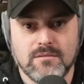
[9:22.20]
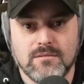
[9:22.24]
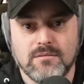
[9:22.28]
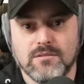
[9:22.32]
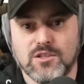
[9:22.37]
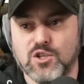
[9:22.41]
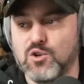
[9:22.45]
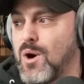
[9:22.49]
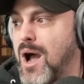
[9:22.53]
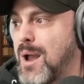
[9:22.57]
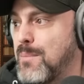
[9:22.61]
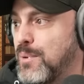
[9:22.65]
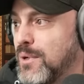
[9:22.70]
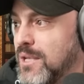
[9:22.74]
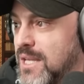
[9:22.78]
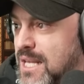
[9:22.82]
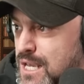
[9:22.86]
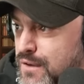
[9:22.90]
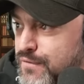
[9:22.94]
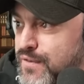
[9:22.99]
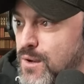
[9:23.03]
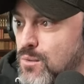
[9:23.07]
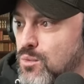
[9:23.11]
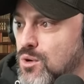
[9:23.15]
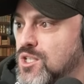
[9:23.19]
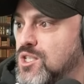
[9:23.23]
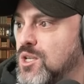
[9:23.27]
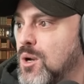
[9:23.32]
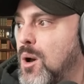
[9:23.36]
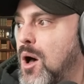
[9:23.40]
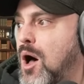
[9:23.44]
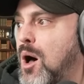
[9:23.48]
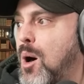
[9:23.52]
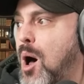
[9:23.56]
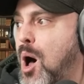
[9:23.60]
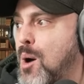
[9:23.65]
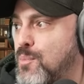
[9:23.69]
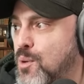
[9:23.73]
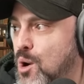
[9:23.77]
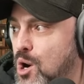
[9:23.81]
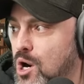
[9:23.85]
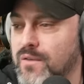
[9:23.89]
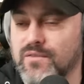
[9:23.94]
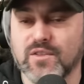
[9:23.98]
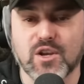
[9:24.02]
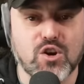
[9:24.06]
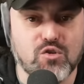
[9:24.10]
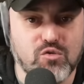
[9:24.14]
Do I believe he was a
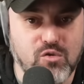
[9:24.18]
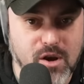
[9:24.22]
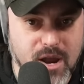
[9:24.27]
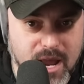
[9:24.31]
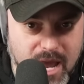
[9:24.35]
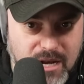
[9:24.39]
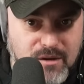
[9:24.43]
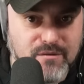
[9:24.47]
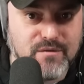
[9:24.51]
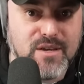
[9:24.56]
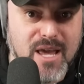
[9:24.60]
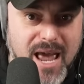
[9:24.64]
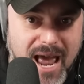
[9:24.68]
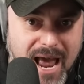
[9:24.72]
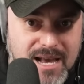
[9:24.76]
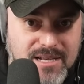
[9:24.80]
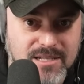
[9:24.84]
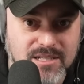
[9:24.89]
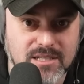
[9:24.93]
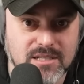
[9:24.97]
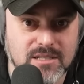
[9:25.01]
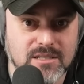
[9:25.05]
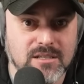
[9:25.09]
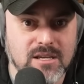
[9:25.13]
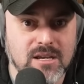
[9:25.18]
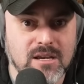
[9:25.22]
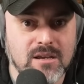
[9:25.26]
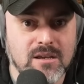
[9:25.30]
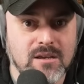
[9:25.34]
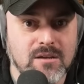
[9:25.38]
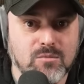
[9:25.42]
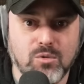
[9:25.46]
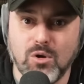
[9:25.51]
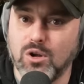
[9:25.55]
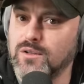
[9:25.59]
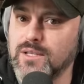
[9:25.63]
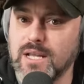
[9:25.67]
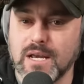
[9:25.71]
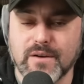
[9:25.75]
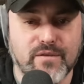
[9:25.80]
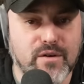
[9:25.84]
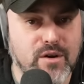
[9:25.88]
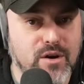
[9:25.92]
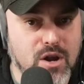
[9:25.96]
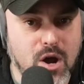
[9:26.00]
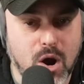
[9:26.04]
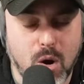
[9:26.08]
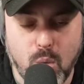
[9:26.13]
part of the creative? Yes. We'll
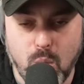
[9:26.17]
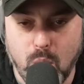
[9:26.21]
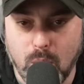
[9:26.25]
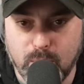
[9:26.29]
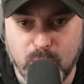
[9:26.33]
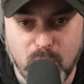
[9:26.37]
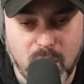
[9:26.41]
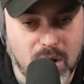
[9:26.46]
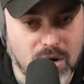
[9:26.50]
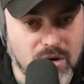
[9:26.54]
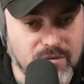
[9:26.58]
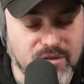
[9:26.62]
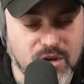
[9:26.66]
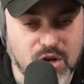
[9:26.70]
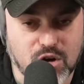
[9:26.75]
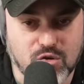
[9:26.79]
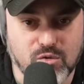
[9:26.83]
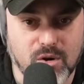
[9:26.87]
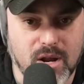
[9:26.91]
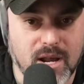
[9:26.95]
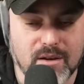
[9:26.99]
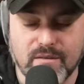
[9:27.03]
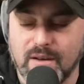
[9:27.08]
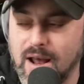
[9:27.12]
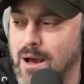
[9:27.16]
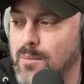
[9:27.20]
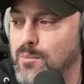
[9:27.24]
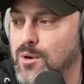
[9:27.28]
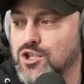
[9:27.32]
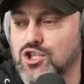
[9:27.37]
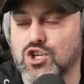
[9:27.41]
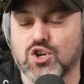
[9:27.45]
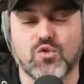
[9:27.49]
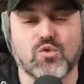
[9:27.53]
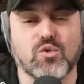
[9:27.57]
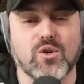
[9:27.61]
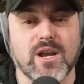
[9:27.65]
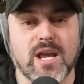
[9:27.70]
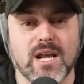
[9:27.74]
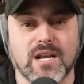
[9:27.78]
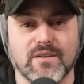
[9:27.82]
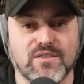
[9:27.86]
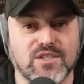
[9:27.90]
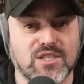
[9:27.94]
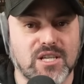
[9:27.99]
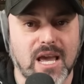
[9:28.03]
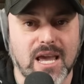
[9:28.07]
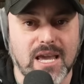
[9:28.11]
never know what part of the creative, how much
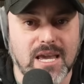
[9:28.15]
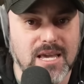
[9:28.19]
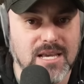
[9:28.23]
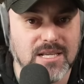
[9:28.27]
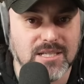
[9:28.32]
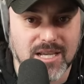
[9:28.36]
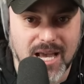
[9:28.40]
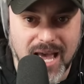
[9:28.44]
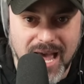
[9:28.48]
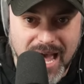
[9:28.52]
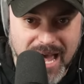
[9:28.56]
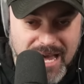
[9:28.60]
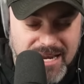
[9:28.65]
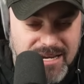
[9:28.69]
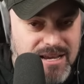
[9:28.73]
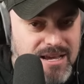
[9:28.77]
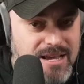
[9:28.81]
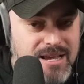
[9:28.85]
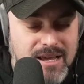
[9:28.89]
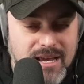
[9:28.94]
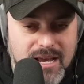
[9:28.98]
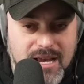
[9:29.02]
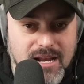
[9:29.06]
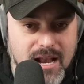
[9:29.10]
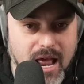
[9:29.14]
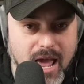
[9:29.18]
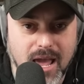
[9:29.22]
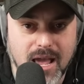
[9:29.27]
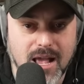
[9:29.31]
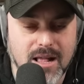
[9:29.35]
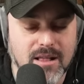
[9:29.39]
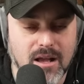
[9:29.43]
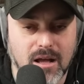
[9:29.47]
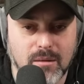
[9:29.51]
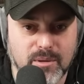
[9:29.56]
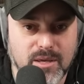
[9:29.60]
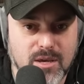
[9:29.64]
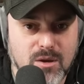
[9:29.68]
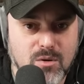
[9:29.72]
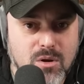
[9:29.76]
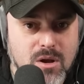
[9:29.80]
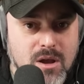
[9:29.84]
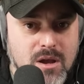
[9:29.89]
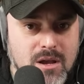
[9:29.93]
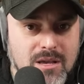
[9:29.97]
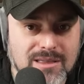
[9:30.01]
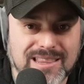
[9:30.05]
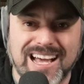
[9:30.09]
creative say he's had in AEW.
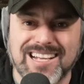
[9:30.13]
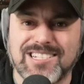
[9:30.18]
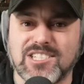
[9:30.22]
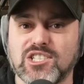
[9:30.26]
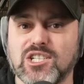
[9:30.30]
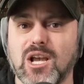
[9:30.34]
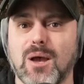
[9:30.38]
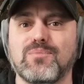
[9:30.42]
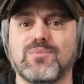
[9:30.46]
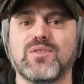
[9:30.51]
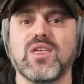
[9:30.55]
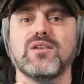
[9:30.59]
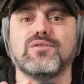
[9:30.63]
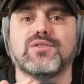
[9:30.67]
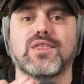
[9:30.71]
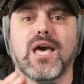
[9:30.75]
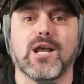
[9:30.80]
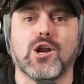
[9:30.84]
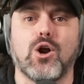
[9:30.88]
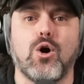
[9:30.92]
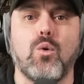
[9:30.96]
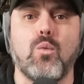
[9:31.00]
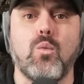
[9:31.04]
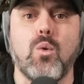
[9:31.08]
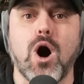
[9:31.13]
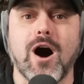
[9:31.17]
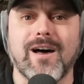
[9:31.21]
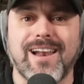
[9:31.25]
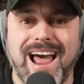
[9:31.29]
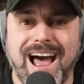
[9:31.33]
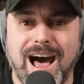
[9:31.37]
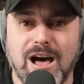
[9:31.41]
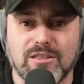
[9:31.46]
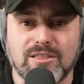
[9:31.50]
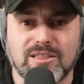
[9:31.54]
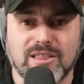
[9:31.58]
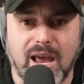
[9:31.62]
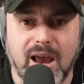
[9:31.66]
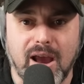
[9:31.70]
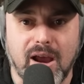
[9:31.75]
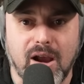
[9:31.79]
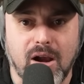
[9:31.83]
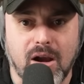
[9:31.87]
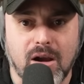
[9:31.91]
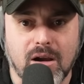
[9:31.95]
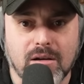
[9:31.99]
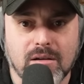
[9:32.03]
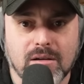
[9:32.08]
That's something they don't want out
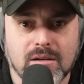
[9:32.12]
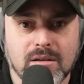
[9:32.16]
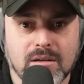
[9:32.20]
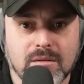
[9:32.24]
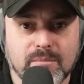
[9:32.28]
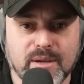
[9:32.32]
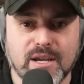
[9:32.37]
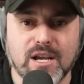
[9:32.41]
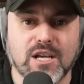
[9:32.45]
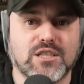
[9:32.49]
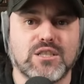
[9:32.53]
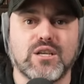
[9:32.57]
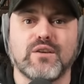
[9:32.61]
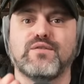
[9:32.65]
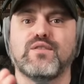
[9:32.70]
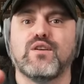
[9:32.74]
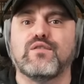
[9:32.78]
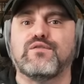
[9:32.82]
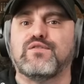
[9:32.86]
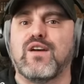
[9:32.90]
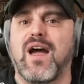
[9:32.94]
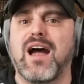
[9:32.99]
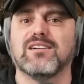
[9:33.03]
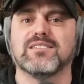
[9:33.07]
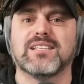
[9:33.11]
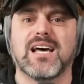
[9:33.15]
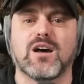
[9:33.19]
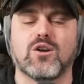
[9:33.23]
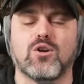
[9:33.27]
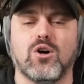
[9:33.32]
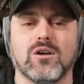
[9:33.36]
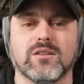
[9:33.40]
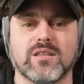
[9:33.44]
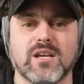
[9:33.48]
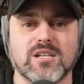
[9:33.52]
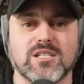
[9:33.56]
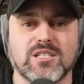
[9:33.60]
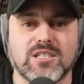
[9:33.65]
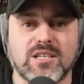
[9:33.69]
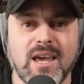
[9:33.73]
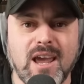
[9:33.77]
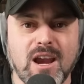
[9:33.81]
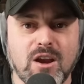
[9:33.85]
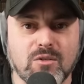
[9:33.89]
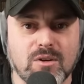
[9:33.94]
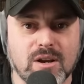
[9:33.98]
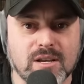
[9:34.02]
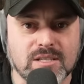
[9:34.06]
there. Because if you found out all their
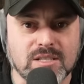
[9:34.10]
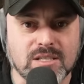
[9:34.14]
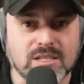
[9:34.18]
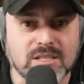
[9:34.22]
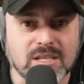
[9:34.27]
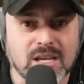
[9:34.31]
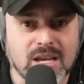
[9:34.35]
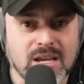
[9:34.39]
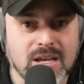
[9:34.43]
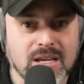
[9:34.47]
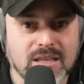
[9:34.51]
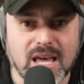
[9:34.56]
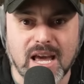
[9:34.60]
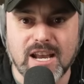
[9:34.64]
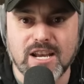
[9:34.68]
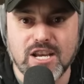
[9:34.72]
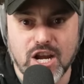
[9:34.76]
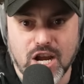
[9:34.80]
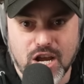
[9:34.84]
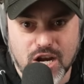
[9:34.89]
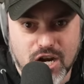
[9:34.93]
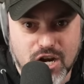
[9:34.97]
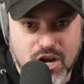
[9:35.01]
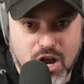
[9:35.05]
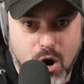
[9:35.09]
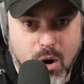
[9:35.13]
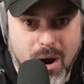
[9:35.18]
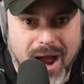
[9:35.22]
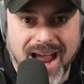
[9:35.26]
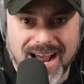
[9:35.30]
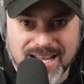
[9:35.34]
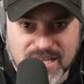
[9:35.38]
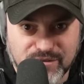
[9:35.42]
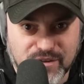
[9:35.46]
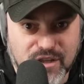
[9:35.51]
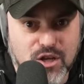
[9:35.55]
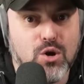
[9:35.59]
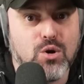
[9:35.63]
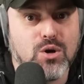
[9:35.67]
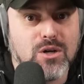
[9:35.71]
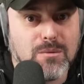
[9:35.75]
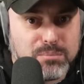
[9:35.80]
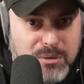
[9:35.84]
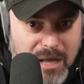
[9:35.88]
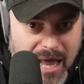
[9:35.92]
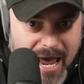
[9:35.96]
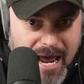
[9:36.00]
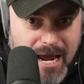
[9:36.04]
secrets, then you're going to know actively who to
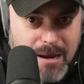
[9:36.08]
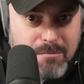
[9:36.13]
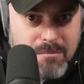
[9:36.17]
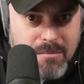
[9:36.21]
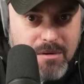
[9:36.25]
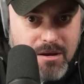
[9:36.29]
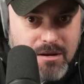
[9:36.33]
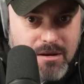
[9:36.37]
blame.